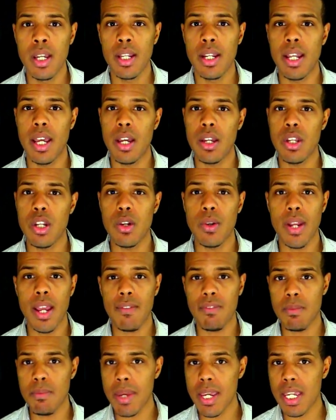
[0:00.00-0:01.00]
Now, you don't have
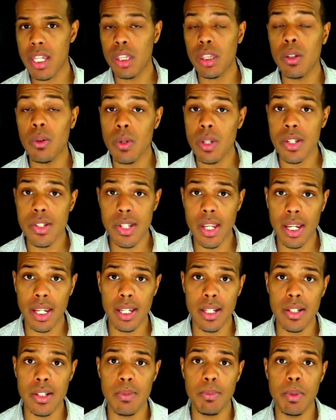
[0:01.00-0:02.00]
to make it 30
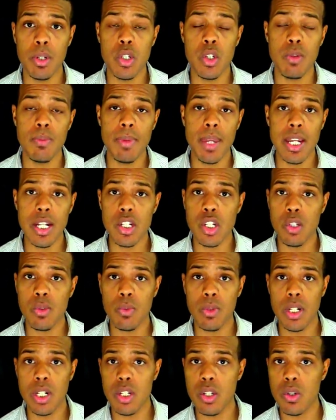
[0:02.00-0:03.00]
seconds, but you may just
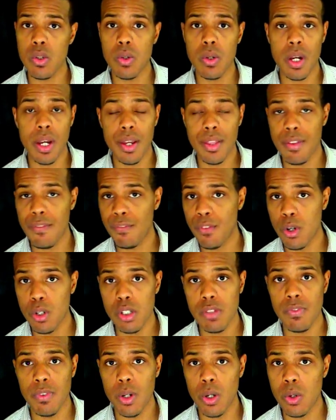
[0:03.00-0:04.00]
want to do the
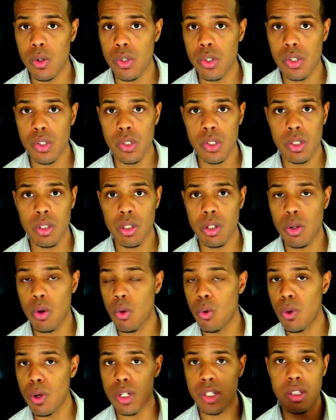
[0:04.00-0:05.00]
first verse, the
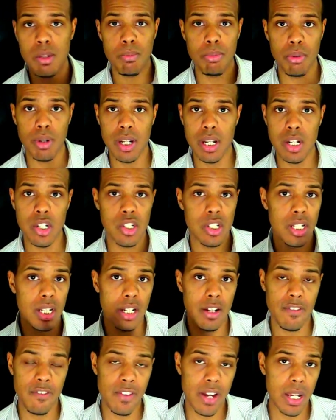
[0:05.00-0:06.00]
chorus, the bridge, and then
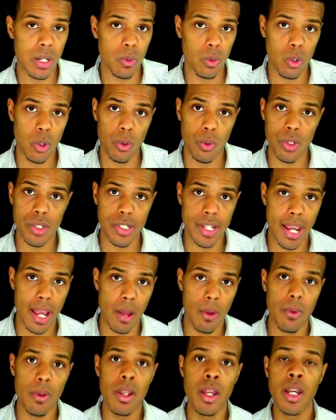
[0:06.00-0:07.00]
a final chorus
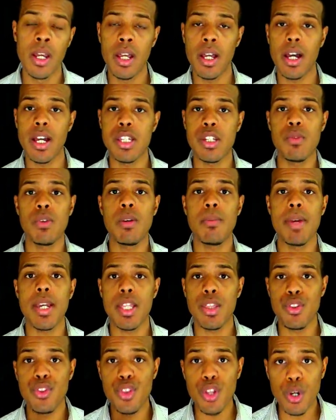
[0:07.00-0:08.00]
out. You want to
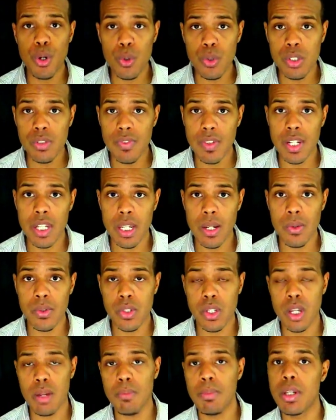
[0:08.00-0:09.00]
make those
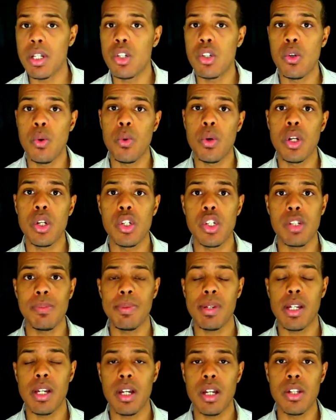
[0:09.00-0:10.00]
videos a bit shorter just
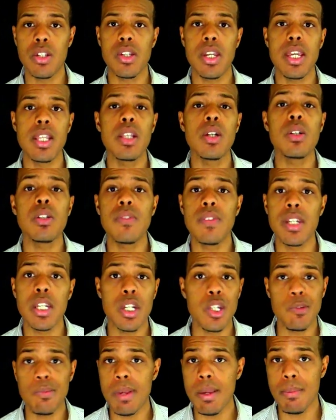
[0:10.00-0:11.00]
because in those
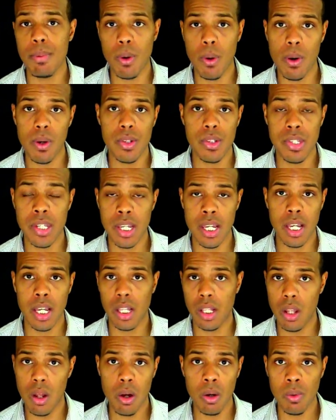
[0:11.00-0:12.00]
videos, people aren't singing
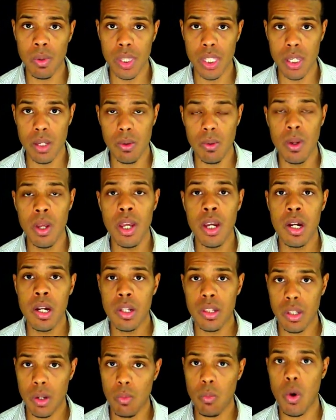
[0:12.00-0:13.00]
along with you.
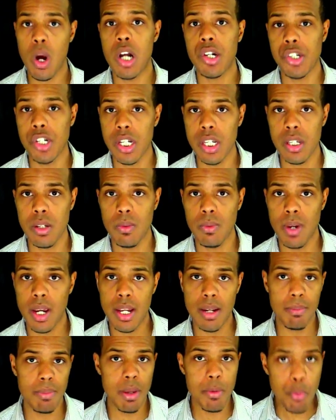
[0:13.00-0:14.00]
They're watching you,
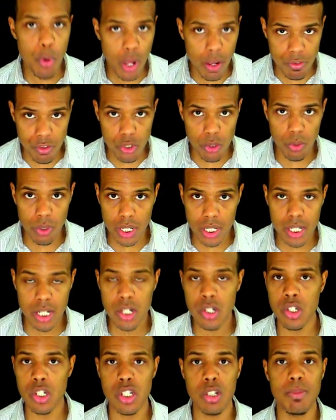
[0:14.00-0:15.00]
right? And people have short
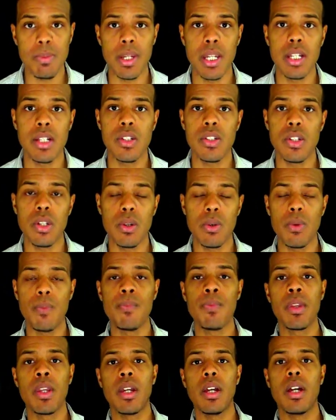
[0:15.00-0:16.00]
attention spans. So
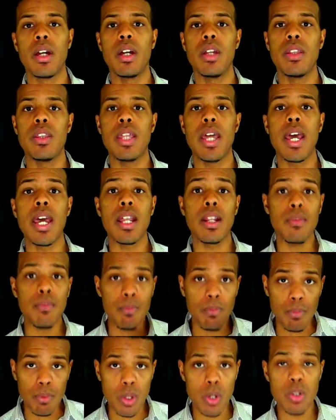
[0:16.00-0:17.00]

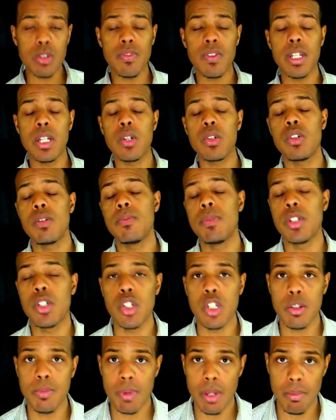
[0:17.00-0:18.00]
those videos should
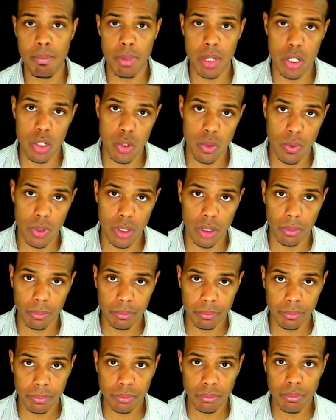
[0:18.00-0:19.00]
just be a bit shorter.
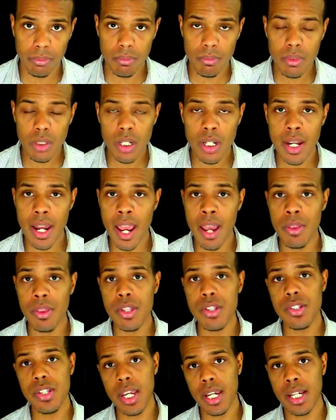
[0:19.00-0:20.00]
Now,
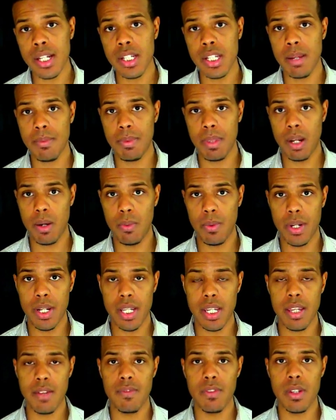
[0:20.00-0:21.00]
the second tip that I want to
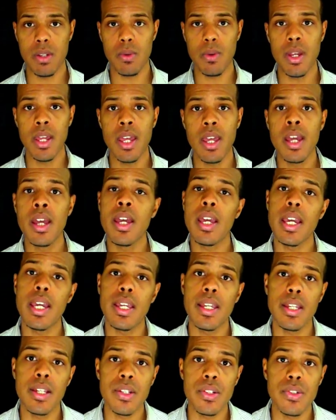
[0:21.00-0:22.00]
give you
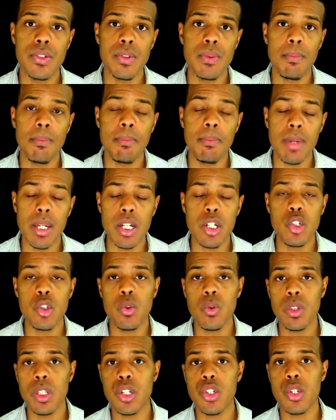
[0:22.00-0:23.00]
is make
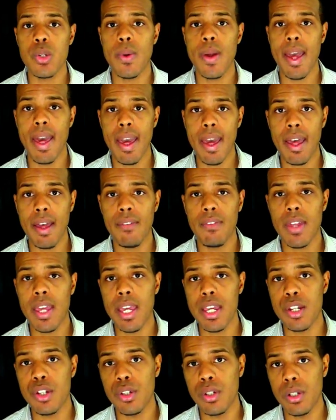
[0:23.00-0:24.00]
sure that you have
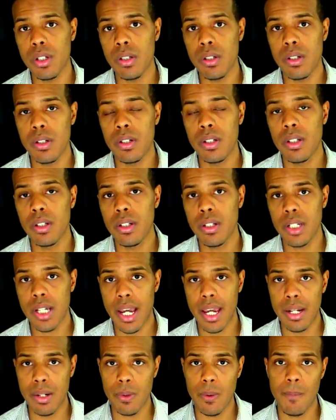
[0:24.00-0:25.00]
a good
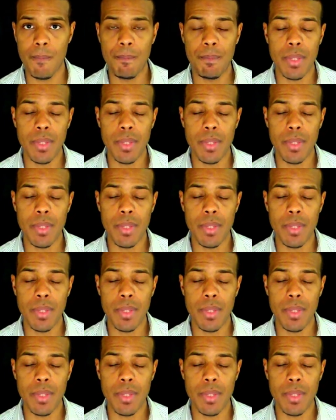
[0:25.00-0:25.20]
title.